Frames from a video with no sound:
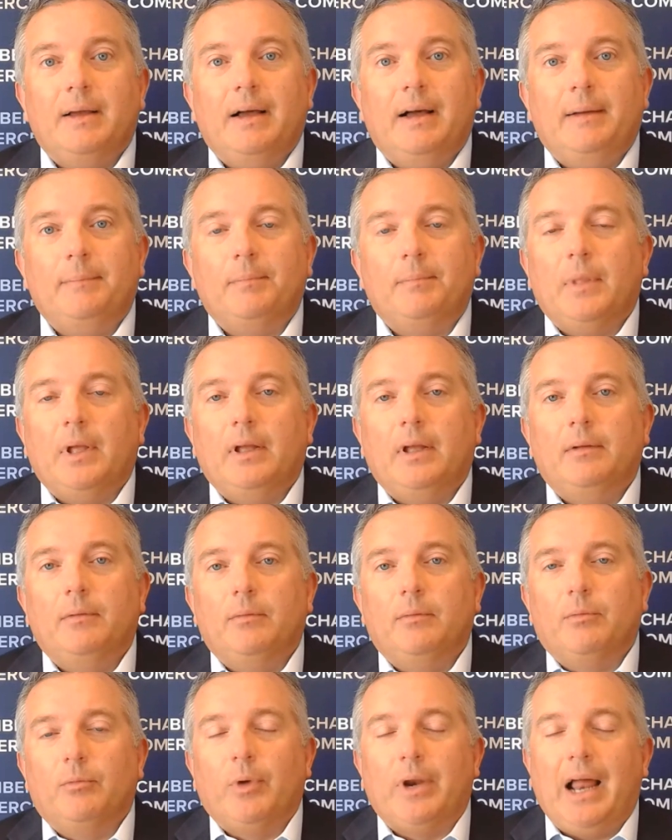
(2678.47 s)
Um,
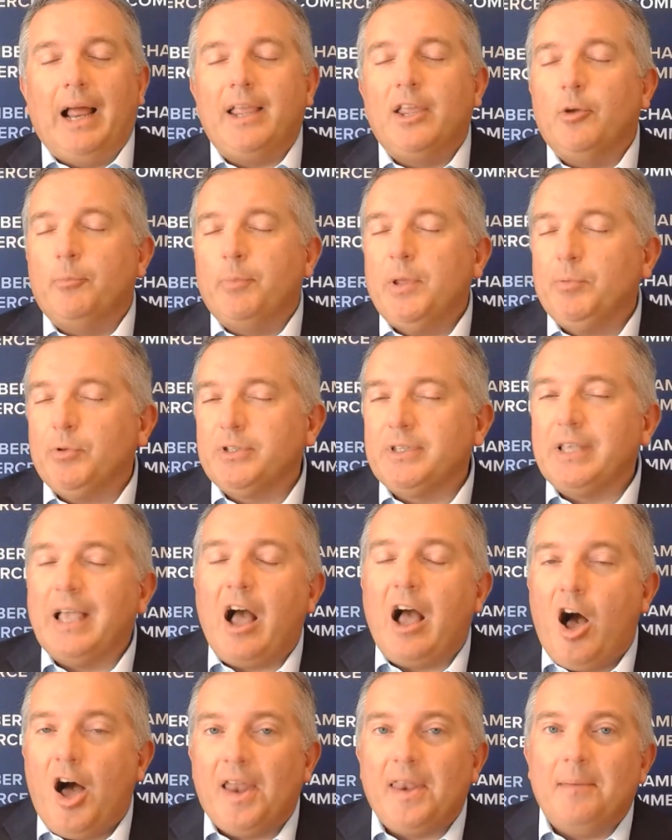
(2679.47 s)
when I hear people
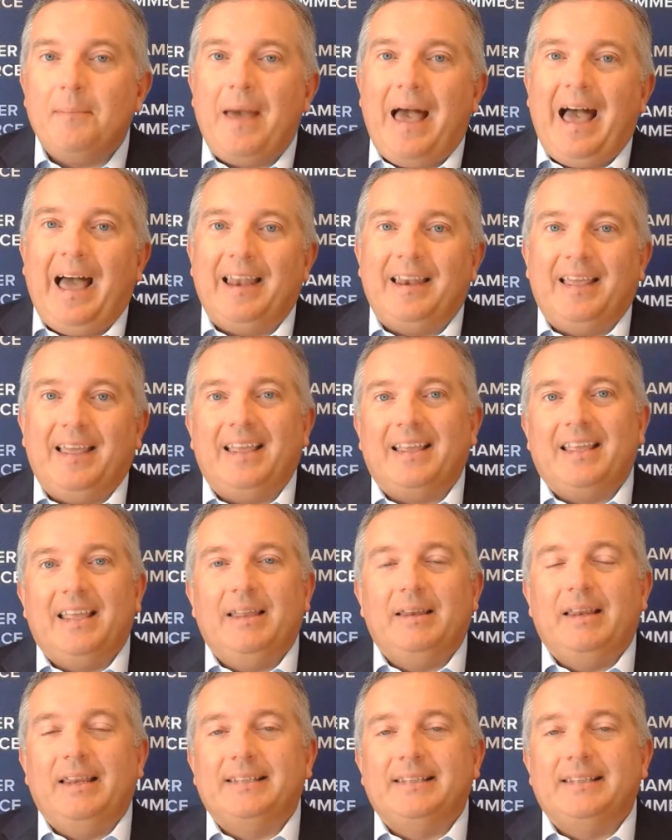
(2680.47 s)
say automatic, it,